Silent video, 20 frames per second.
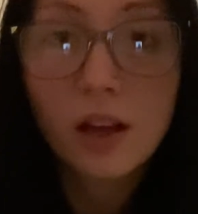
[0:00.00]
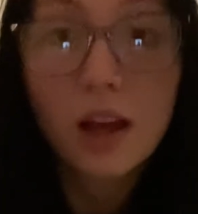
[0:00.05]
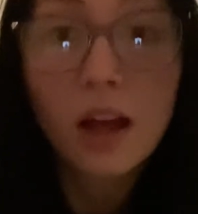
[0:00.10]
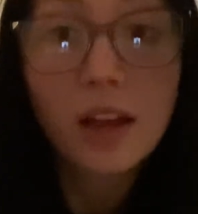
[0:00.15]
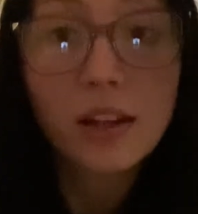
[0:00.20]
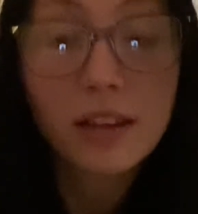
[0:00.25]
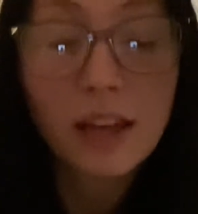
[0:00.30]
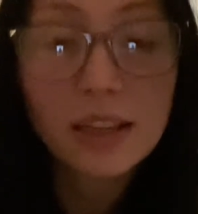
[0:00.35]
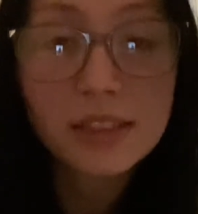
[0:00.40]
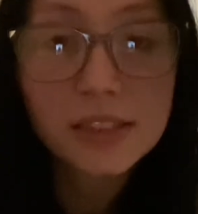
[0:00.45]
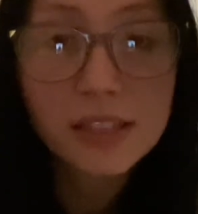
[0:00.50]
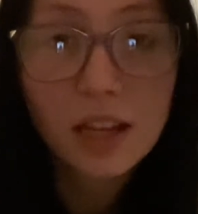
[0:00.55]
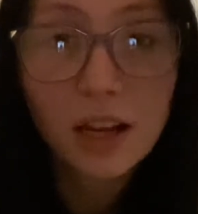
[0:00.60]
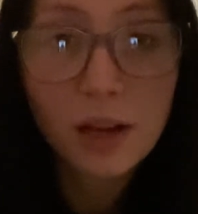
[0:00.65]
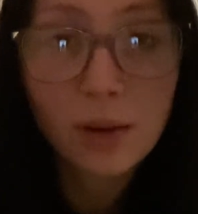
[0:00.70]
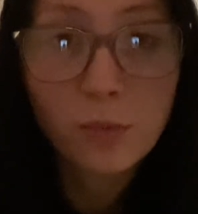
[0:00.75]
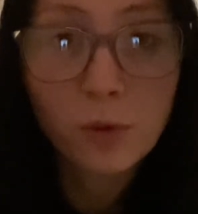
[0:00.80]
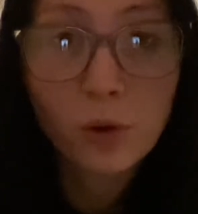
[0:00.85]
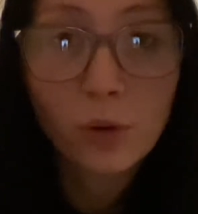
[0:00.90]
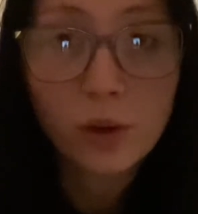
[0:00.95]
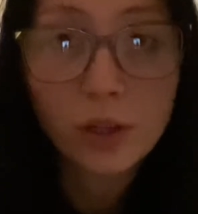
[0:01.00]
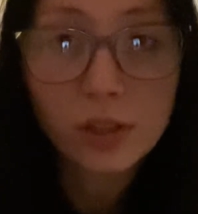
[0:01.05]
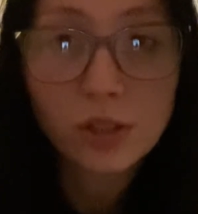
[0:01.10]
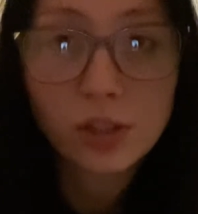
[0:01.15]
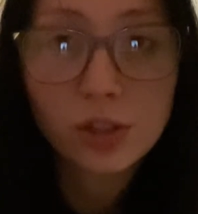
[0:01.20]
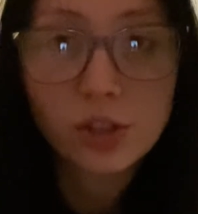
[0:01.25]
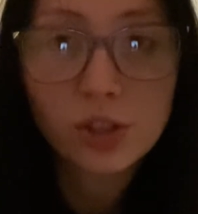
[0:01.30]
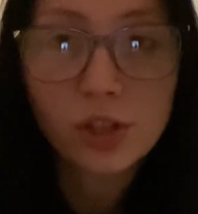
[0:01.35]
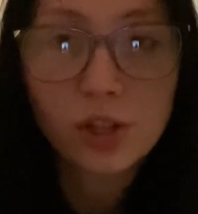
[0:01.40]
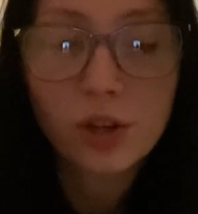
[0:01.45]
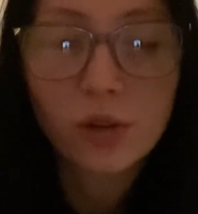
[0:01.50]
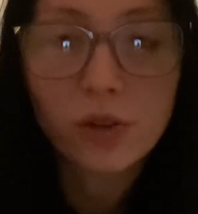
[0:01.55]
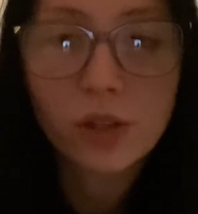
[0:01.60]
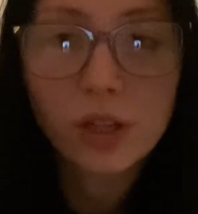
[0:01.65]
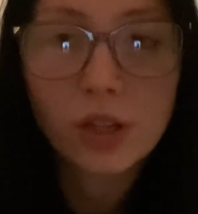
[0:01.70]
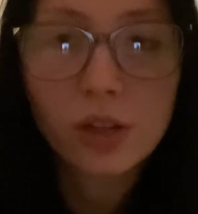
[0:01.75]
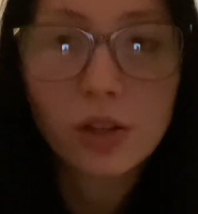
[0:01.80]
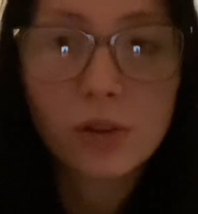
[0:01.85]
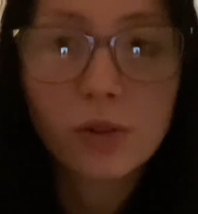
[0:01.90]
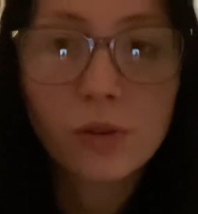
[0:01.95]
Next, I'm going to show
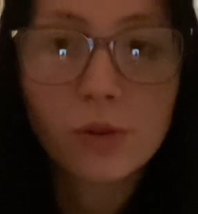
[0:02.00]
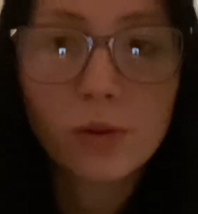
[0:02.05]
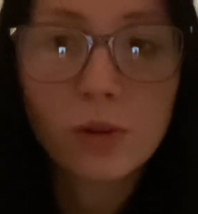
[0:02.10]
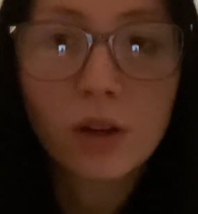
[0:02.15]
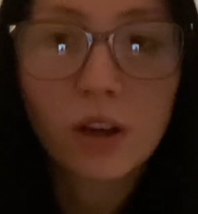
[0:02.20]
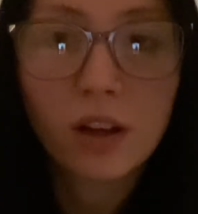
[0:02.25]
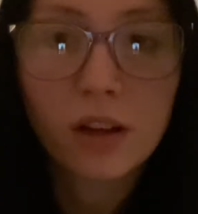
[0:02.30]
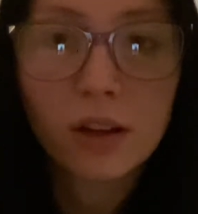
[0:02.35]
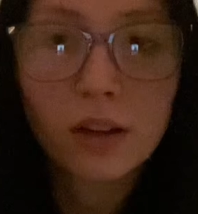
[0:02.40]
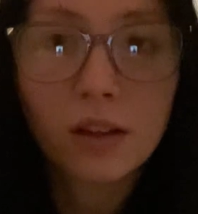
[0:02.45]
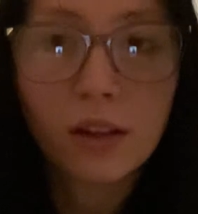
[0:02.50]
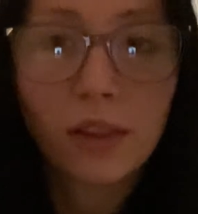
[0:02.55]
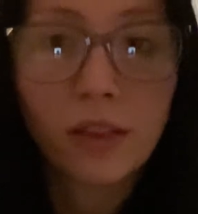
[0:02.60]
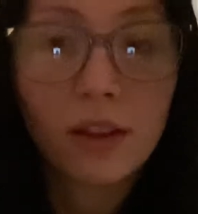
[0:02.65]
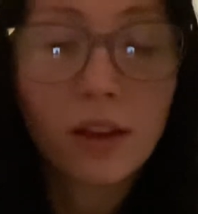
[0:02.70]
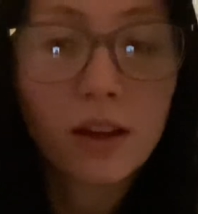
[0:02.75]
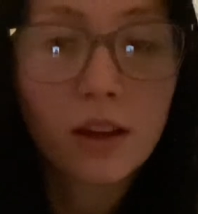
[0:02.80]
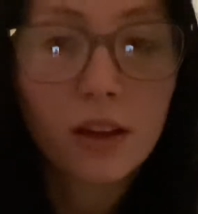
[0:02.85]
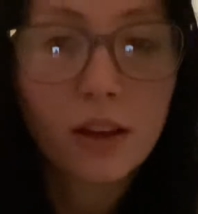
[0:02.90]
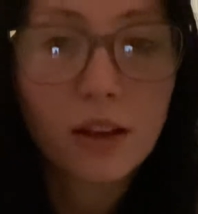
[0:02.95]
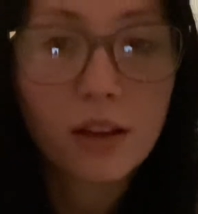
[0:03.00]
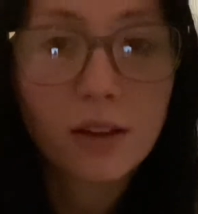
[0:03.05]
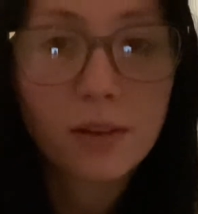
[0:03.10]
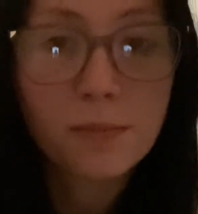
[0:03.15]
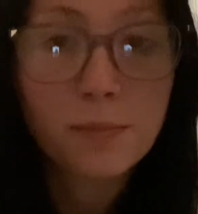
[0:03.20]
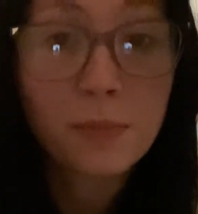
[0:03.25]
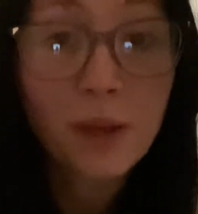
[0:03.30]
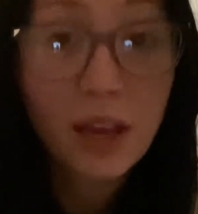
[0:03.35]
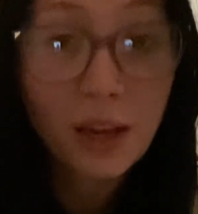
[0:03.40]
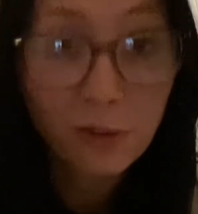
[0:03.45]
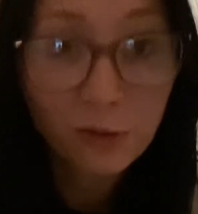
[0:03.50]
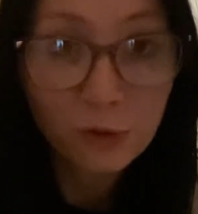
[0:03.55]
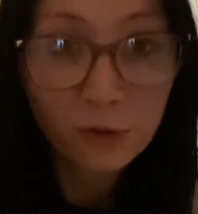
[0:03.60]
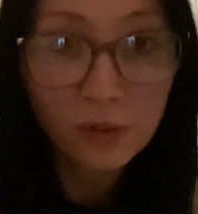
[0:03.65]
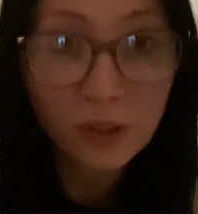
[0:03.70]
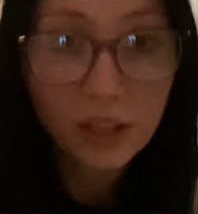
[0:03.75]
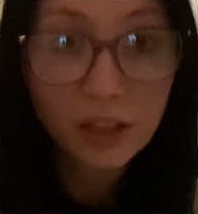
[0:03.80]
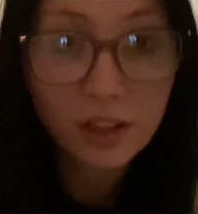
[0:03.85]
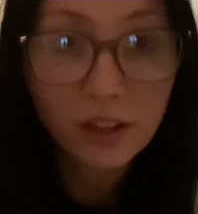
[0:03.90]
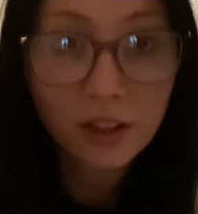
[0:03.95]
you the main
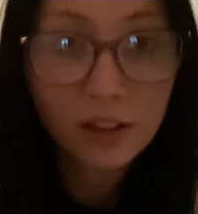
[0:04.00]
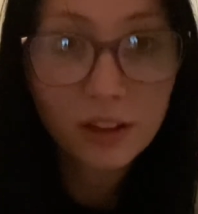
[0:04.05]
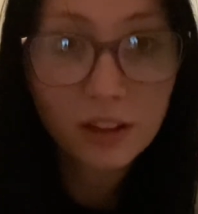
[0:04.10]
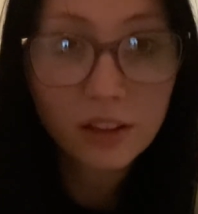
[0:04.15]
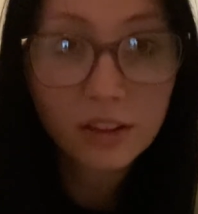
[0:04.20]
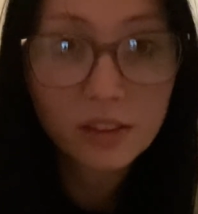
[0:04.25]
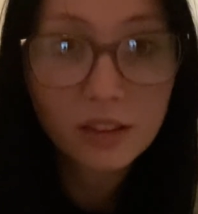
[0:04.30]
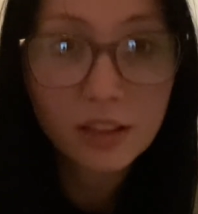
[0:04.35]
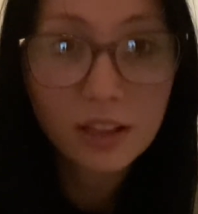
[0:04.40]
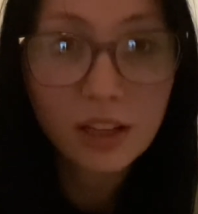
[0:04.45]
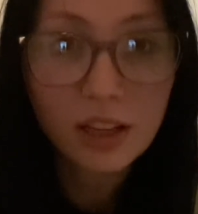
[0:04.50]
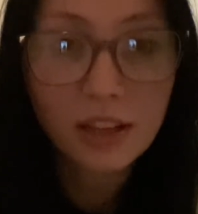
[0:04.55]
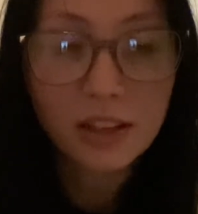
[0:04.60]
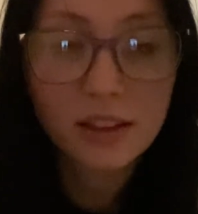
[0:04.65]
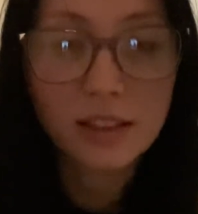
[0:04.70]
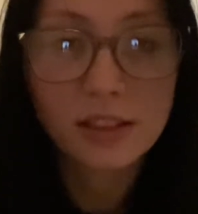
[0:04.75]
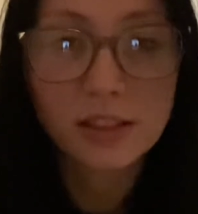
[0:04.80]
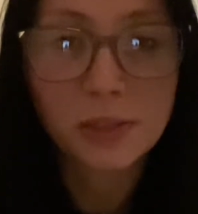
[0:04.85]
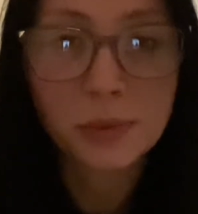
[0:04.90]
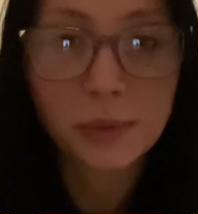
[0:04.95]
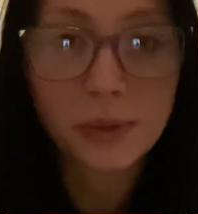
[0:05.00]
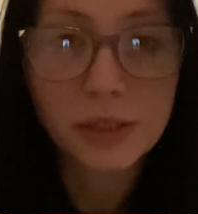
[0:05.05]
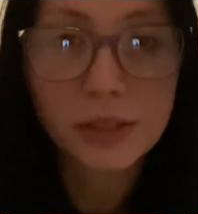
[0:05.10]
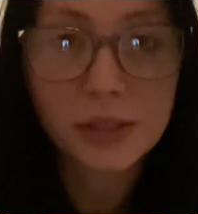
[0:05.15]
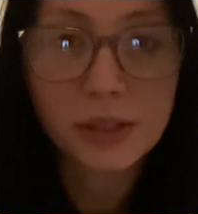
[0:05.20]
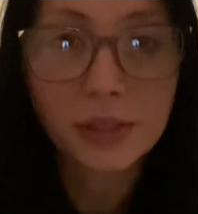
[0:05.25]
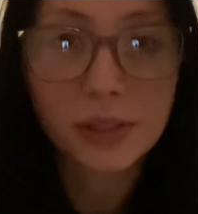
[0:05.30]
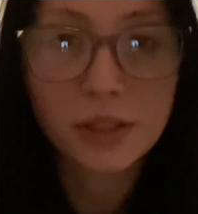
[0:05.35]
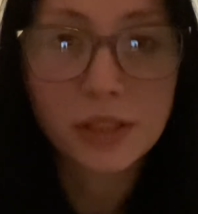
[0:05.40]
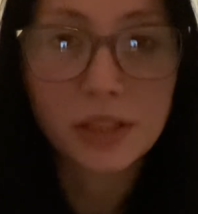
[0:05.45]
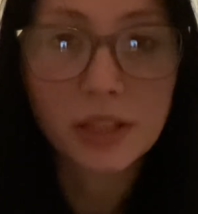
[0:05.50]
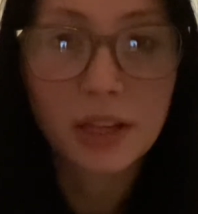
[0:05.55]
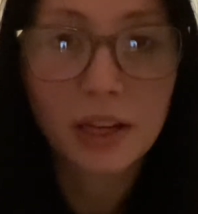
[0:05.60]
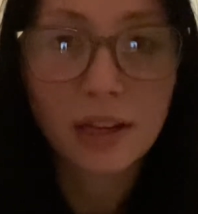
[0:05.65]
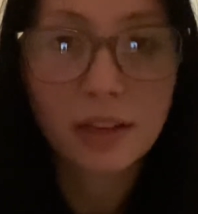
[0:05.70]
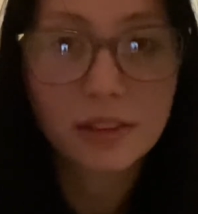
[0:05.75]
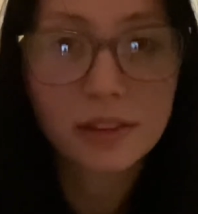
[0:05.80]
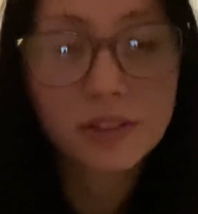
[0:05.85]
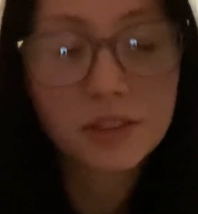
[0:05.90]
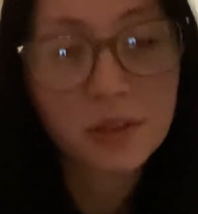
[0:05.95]
figure in this research
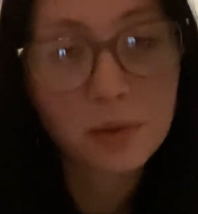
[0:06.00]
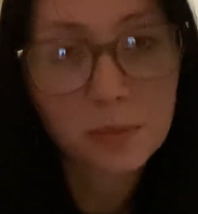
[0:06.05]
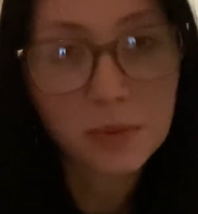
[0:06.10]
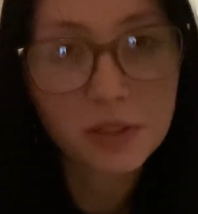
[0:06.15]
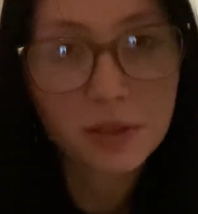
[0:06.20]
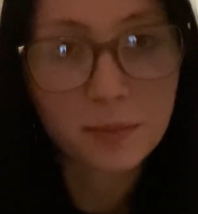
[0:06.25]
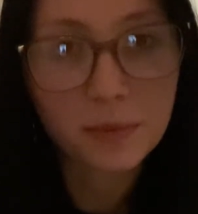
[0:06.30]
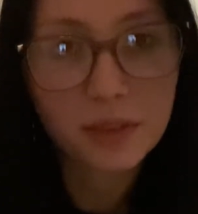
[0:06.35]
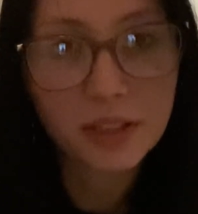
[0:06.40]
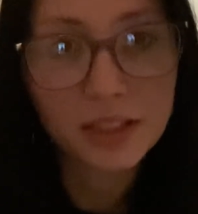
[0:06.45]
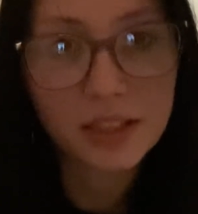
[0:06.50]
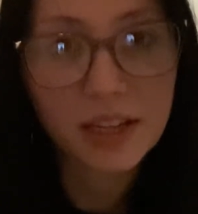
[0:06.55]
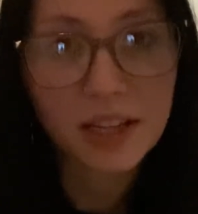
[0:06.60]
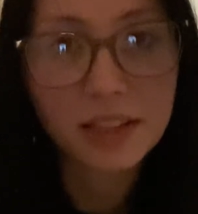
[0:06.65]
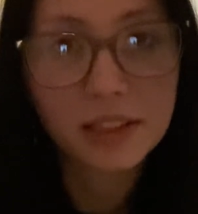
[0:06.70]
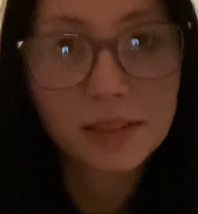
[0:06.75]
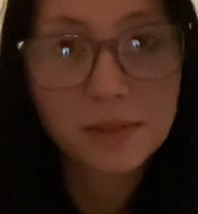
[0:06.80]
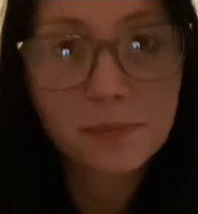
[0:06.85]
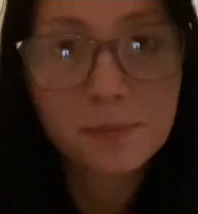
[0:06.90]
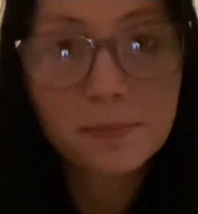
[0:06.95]
that sums up the data.